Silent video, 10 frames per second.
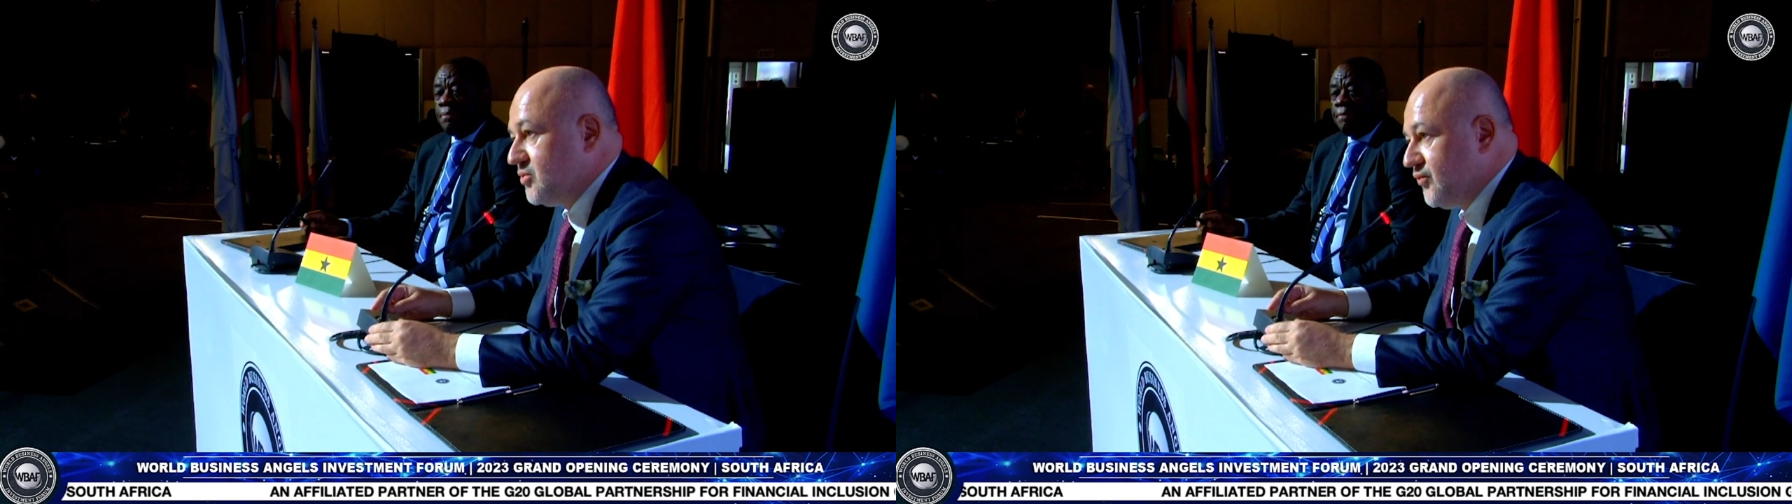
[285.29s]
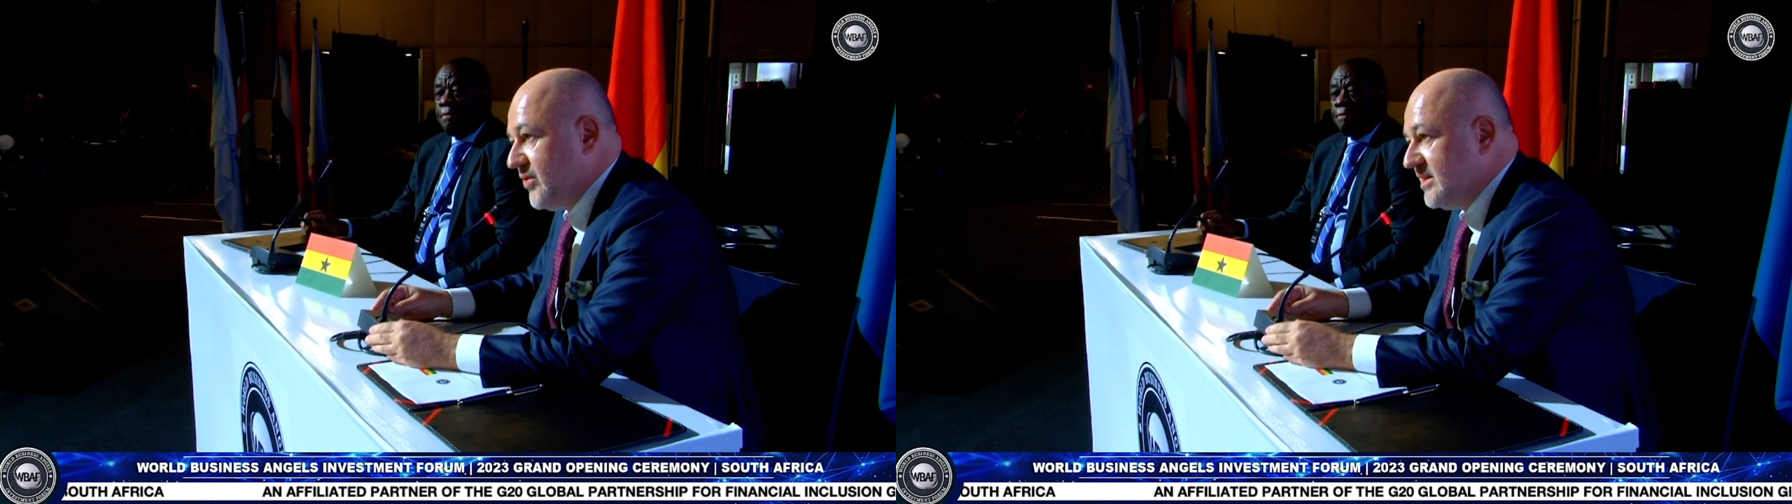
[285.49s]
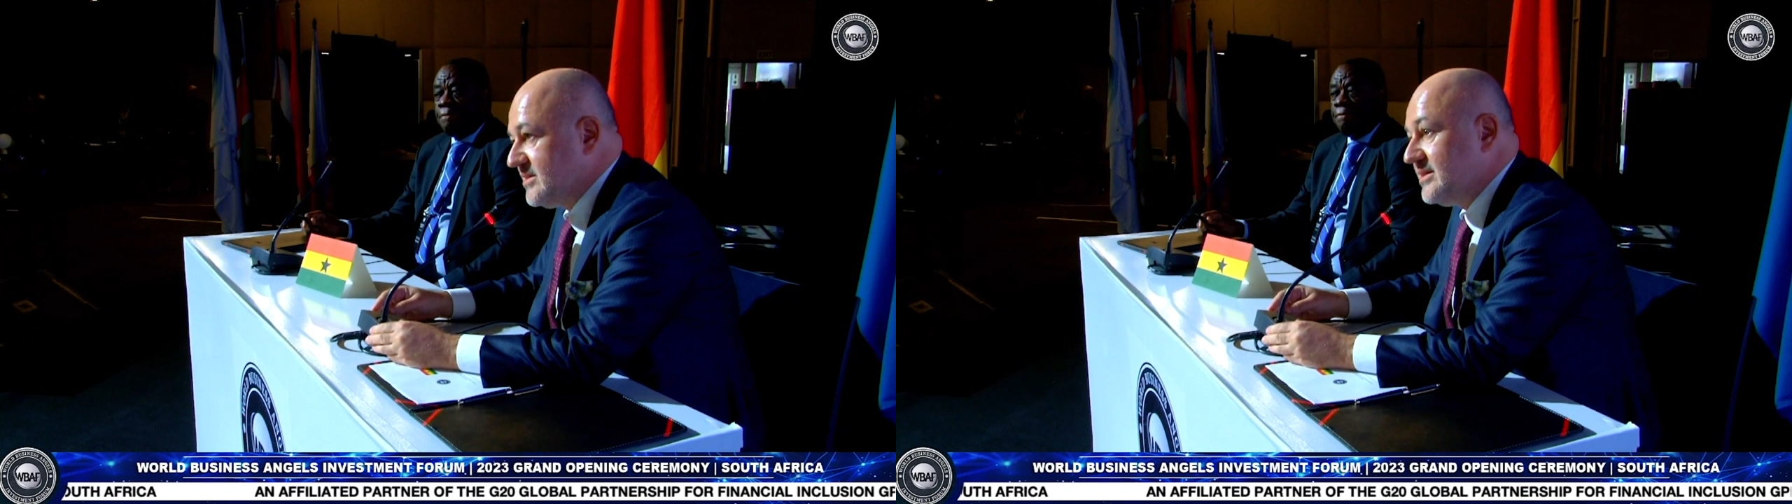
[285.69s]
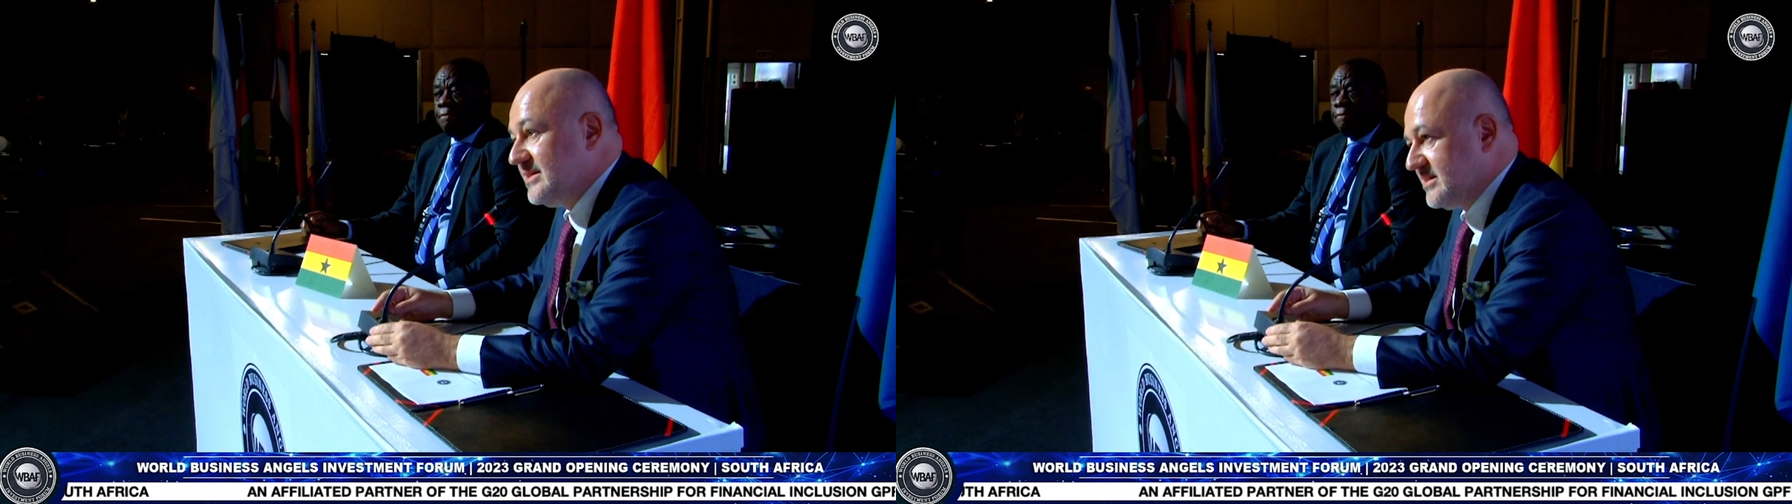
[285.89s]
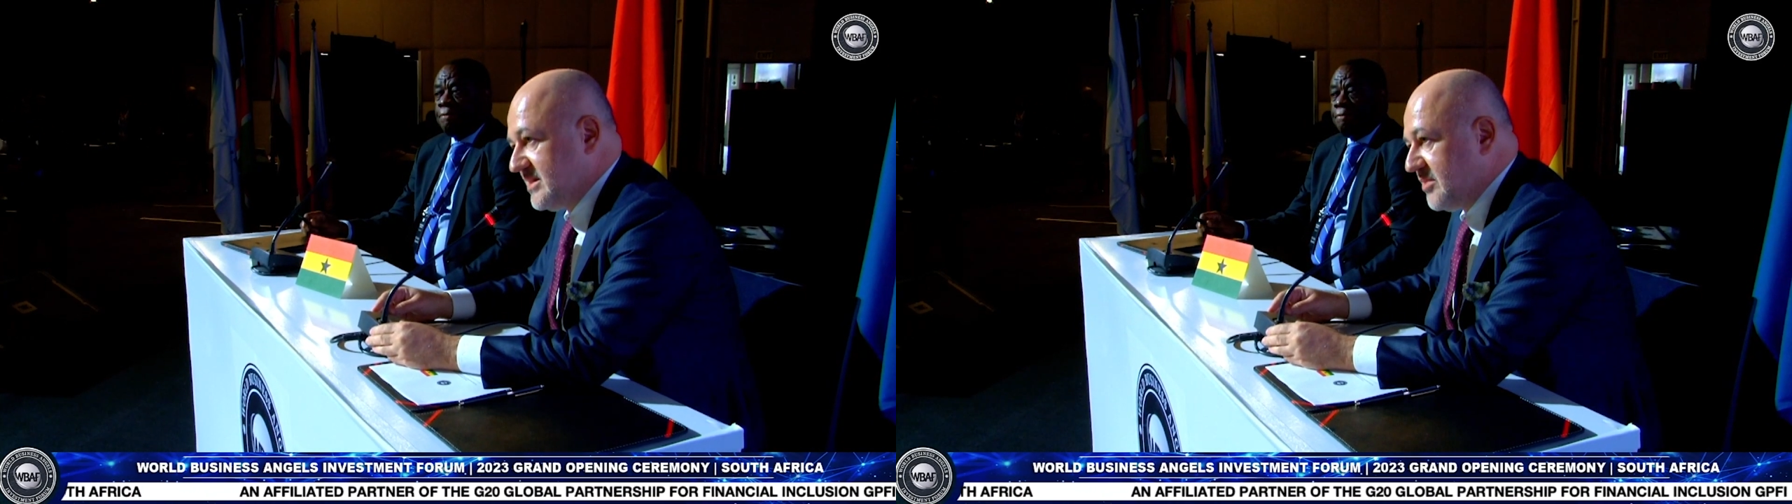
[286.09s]
fund
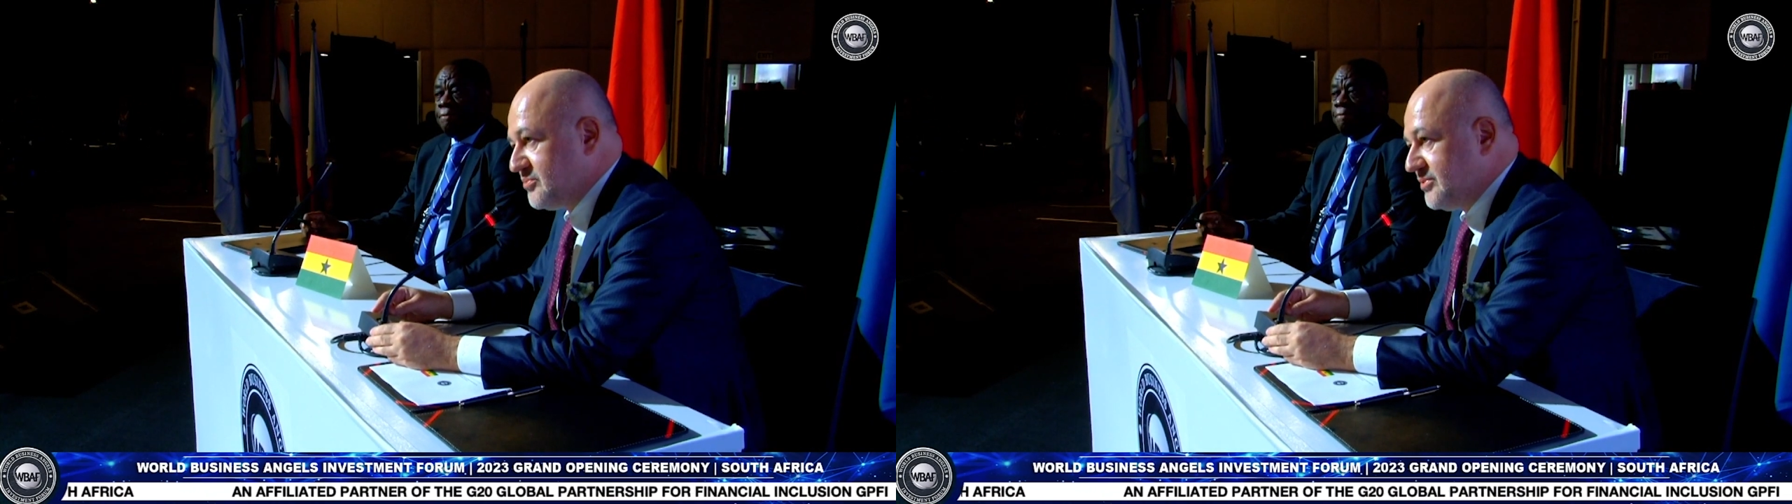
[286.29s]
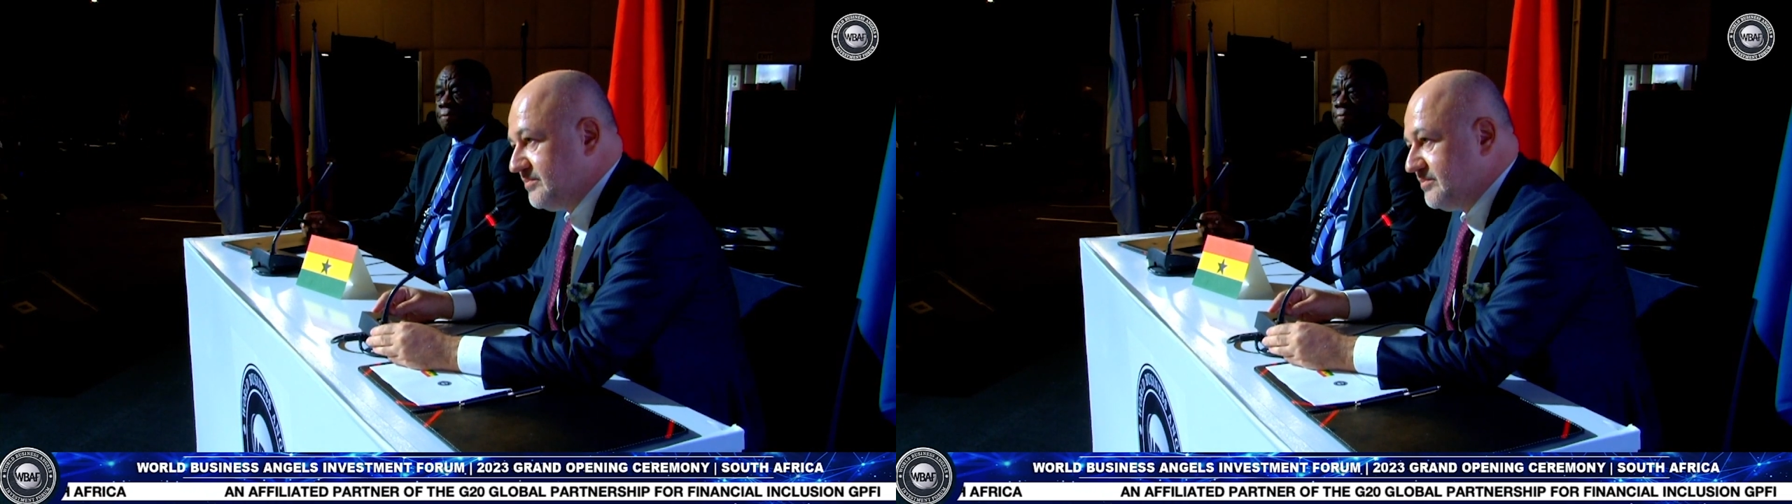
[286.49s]
this gap.